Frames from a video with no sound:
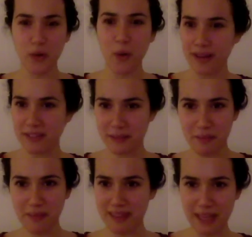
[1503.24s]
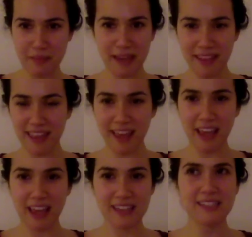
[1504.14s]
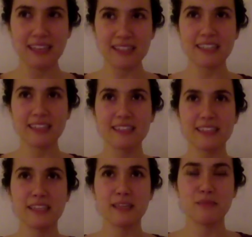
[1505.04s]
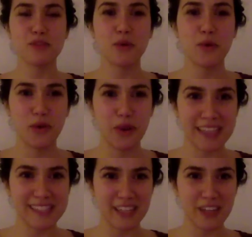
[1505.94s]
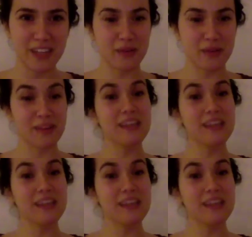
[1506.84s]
quantum leaping thing. It doesn't seem so crazy. You can